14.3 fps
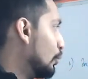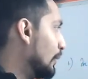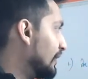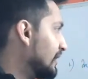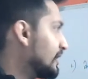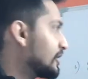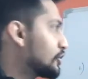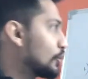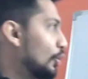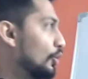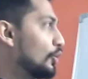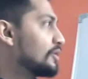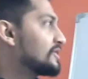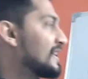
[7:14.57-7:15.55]
within the show
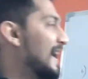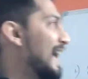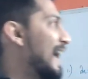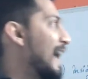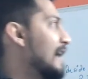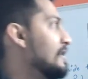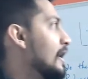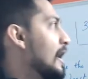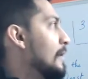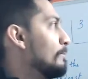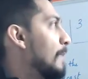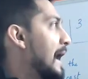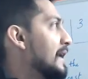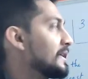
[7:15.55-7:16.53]
notes, and
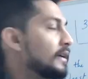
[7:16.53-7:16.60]
by